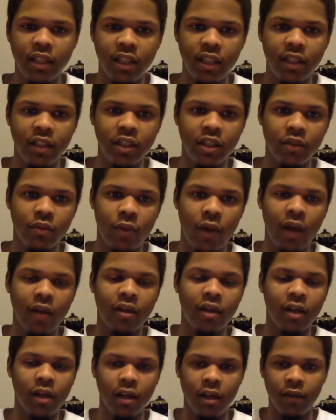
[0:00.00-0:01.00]
He just will have
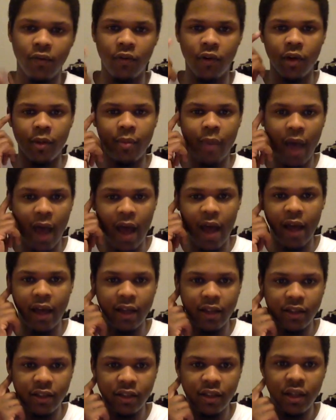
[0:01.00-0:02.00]
to deliver the
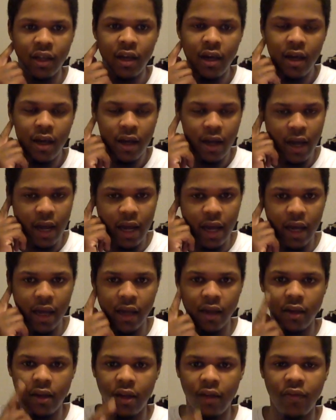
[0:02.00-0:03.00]
pass.
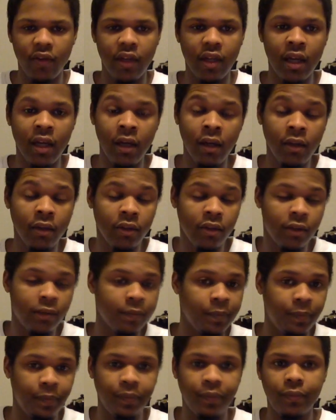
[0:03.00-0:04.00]
And if he does,
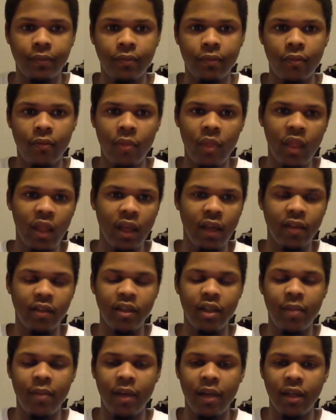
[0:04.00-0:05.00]
his
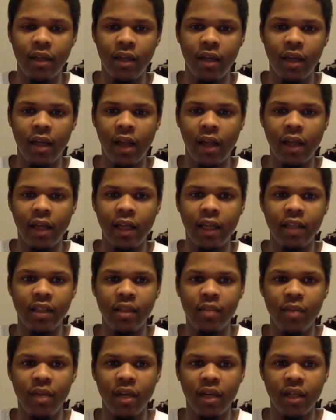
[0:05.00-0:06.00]
teammate can get a lot of easy
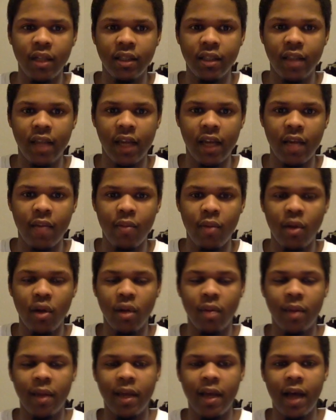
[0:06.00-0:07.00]
buckets, and they can build
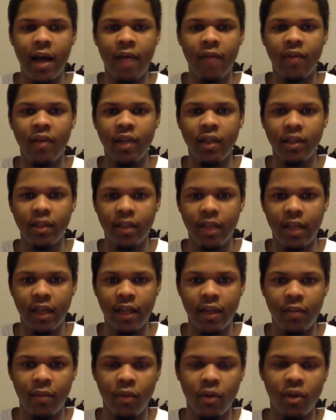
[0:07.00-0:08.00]
up their confidence and they
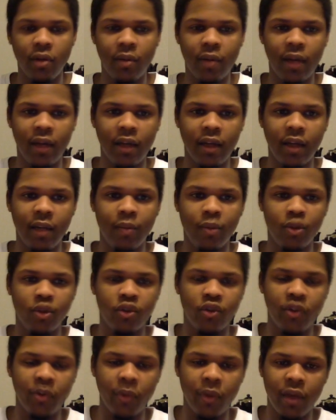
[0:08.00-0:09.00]
can build up their
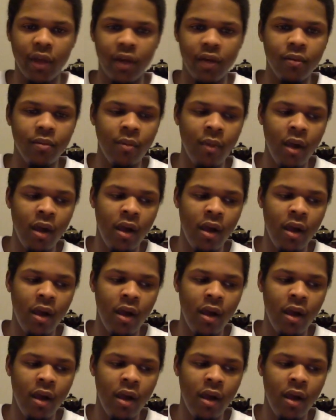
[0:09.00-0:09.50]
chemistry with him.